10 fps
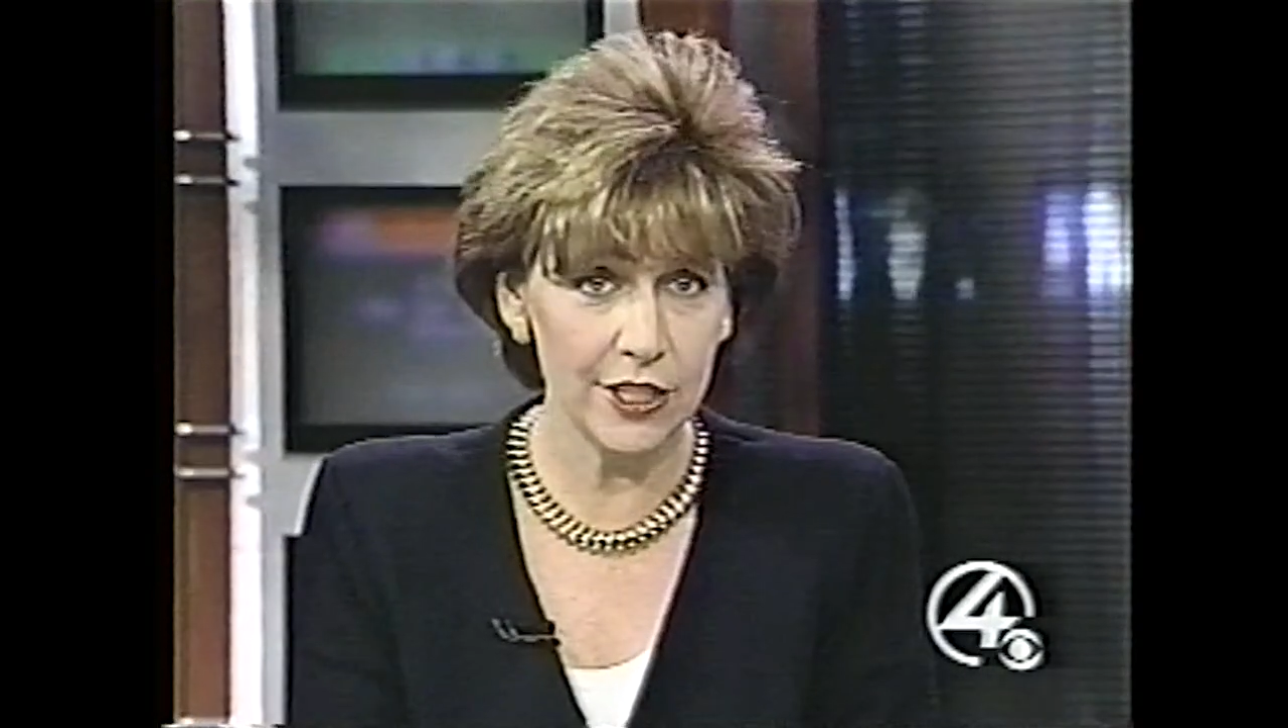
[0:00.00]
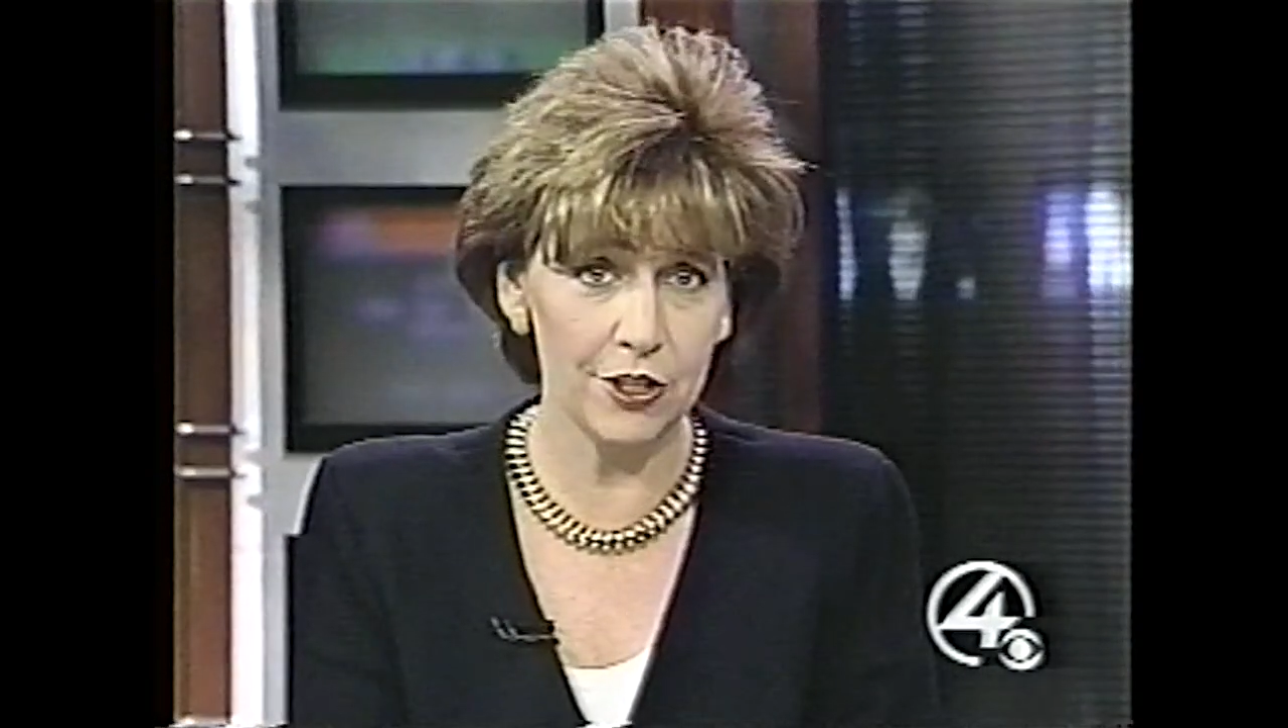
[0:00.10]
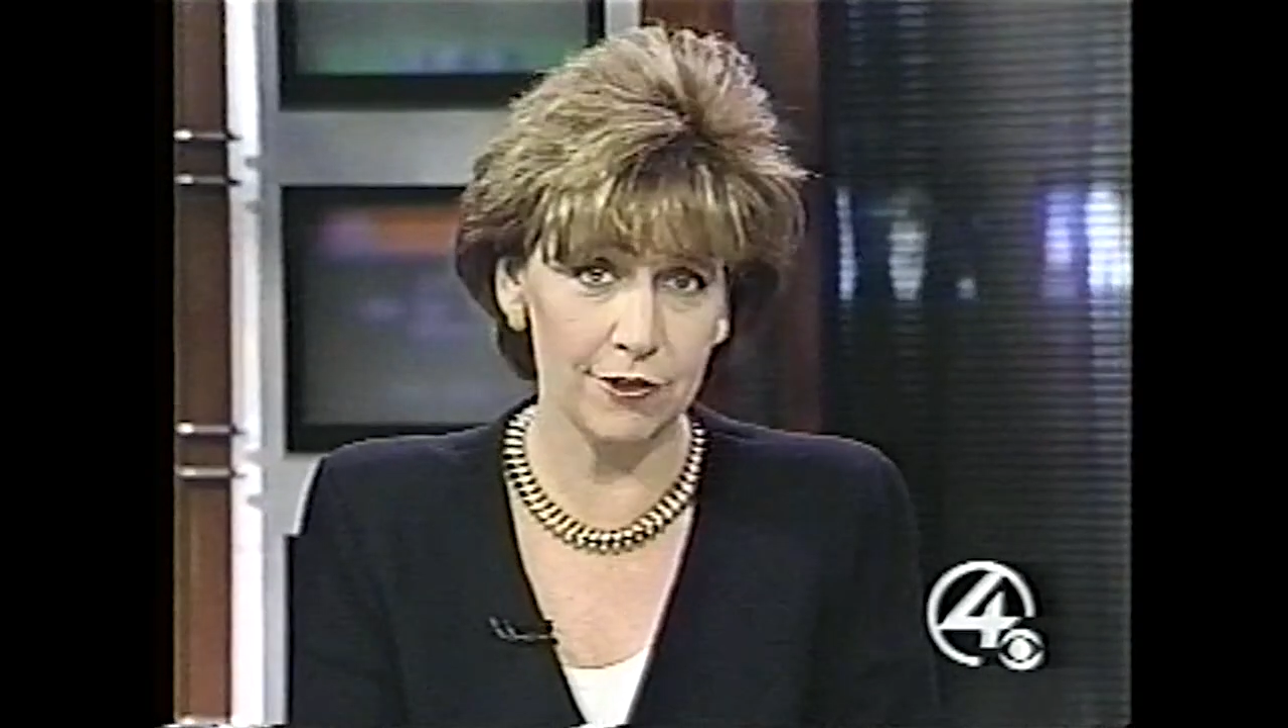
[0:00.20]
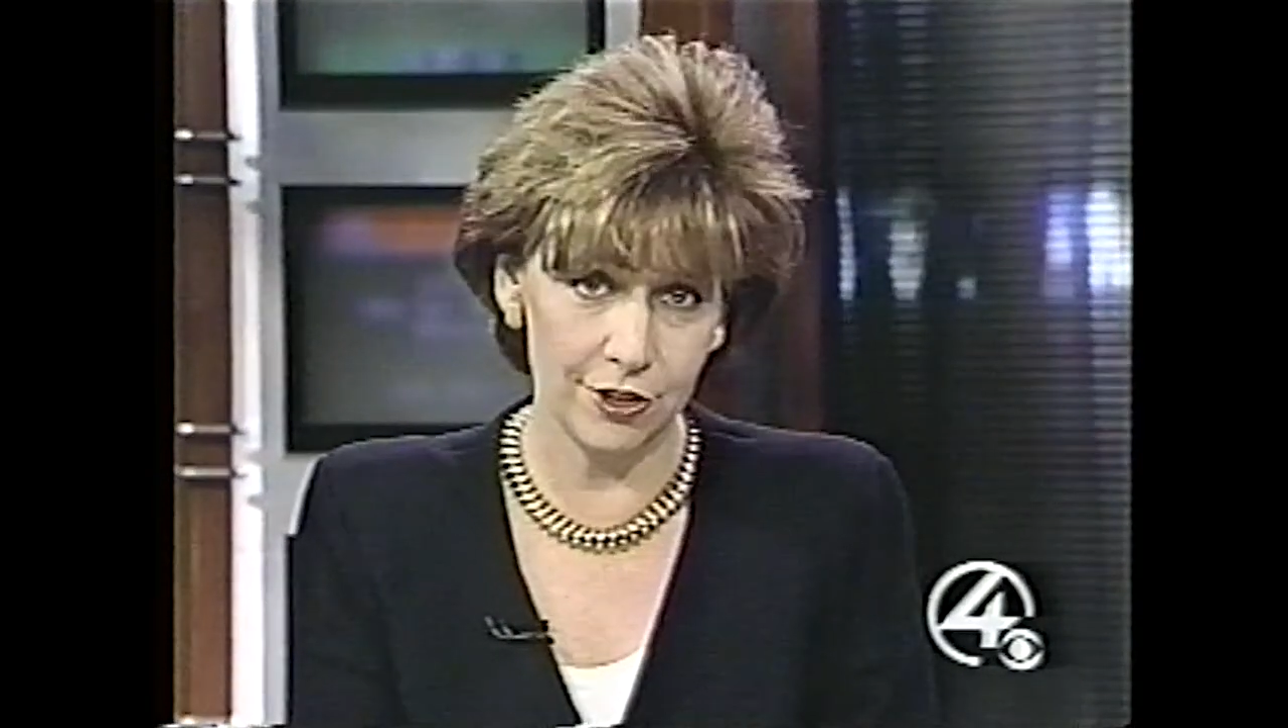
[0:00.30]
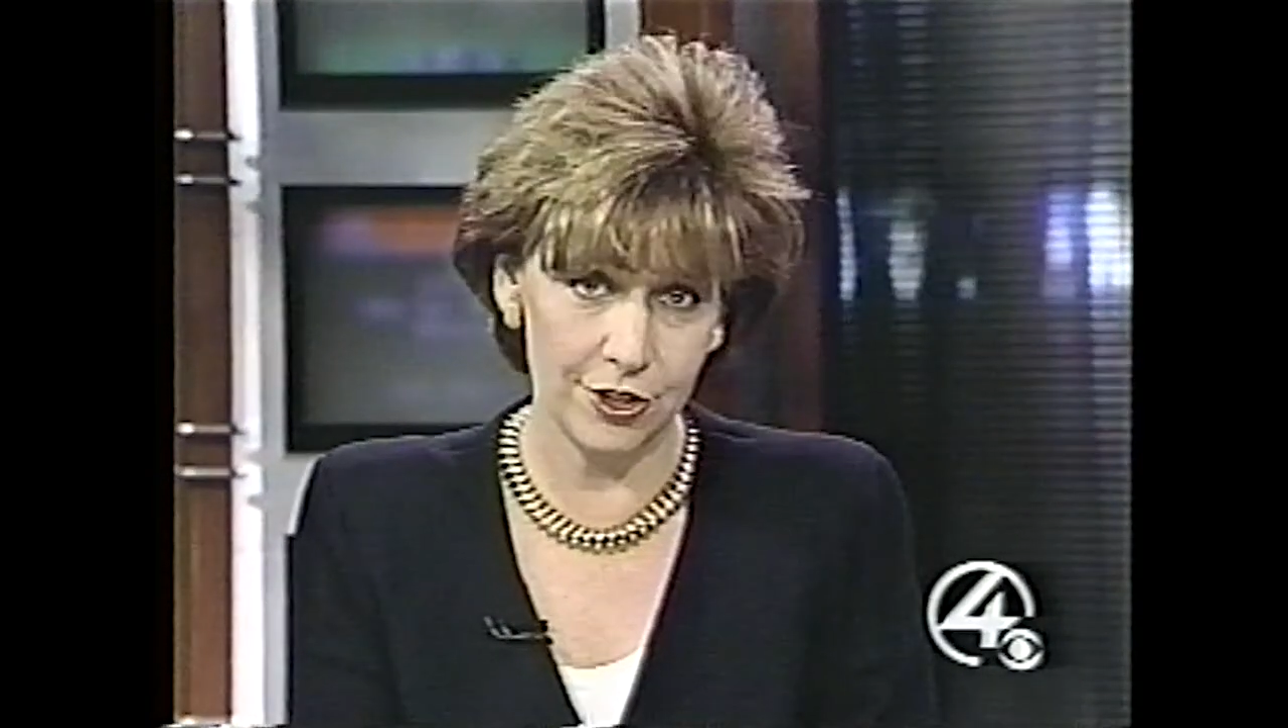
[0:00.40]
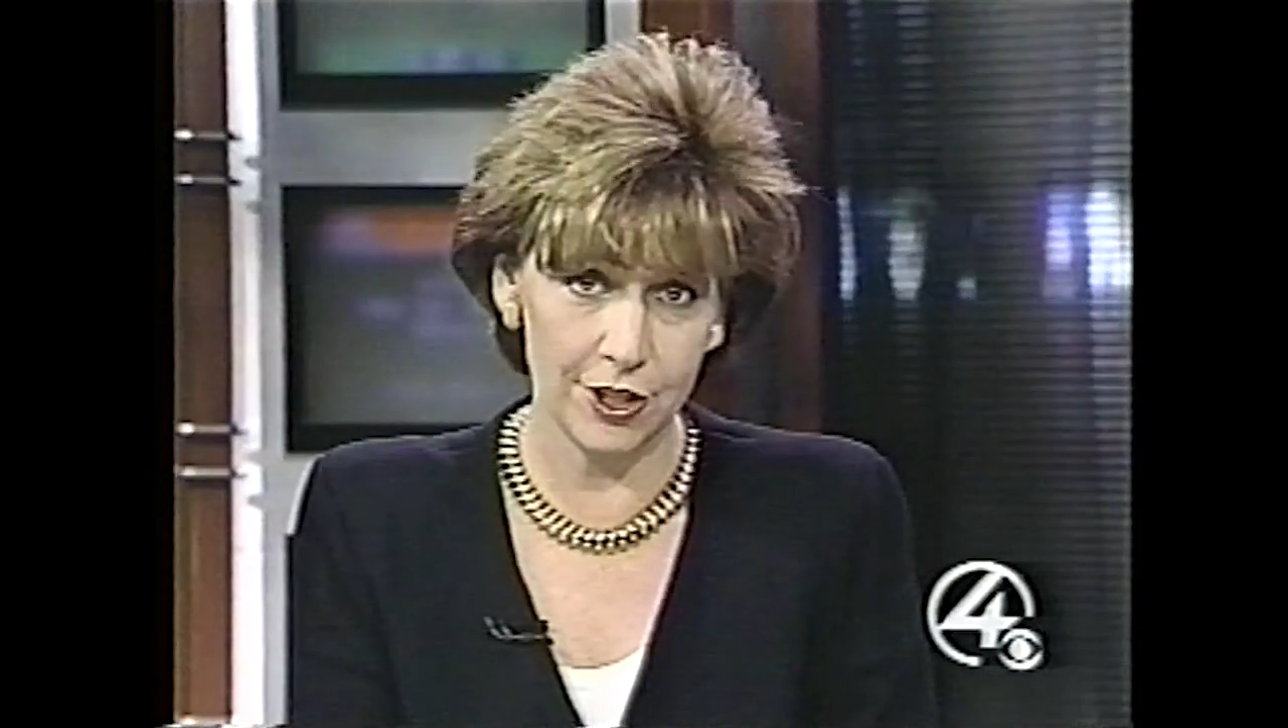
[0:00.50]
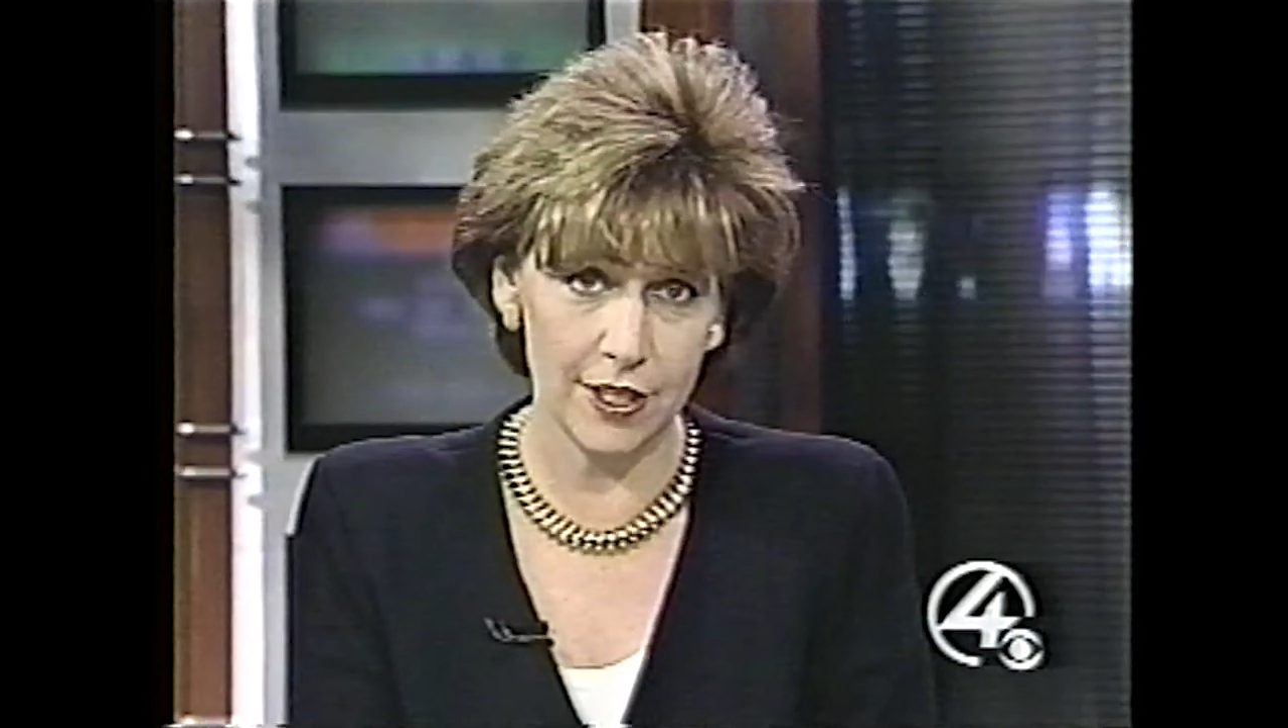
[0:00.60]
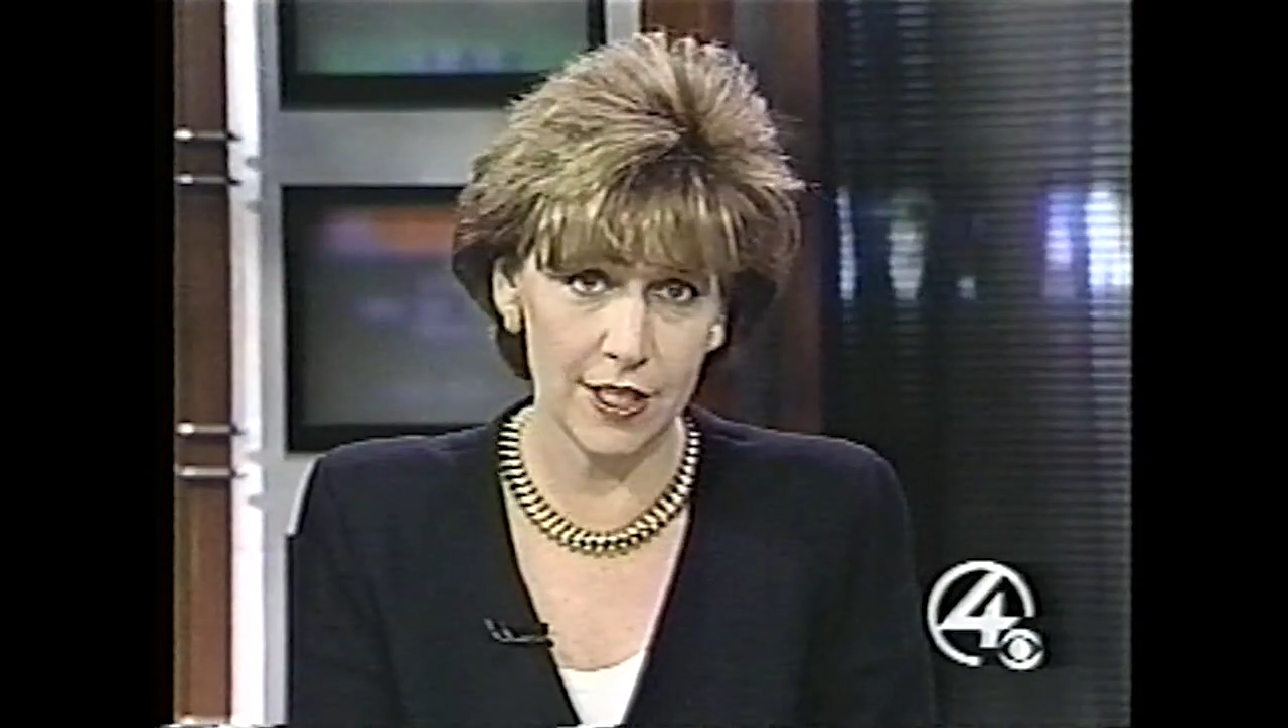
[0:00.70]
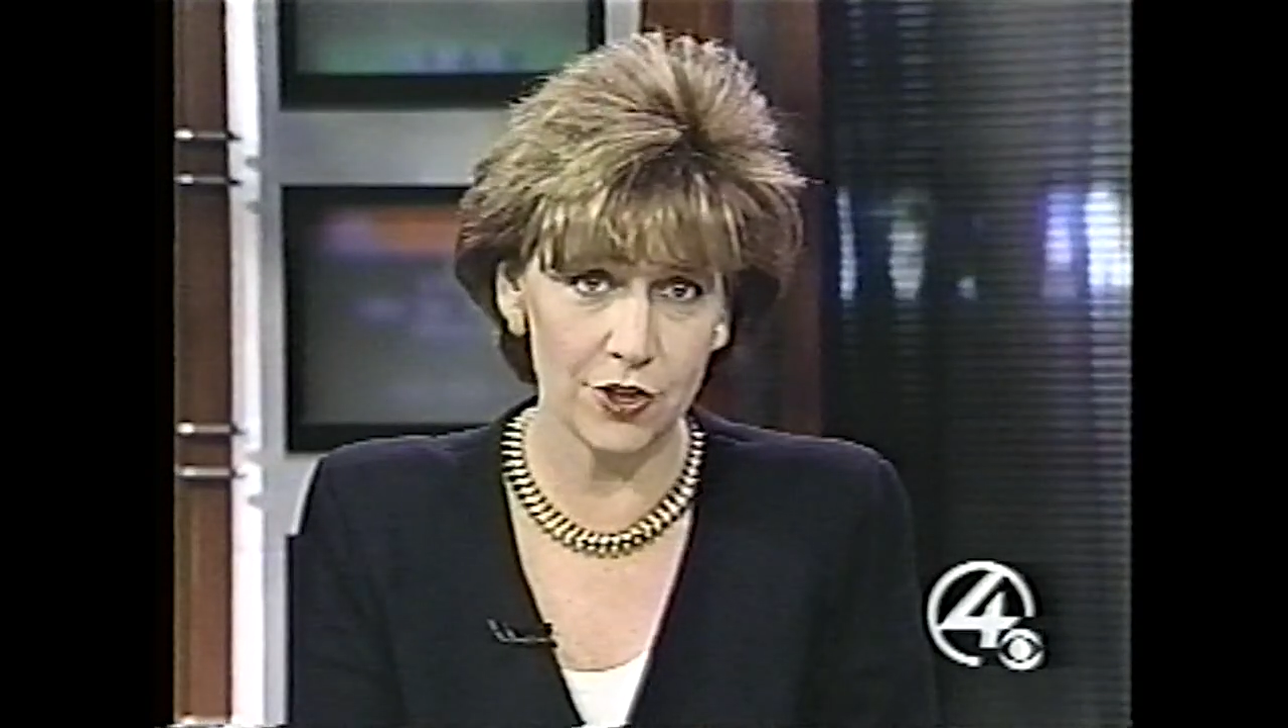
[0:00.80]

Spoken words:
students took to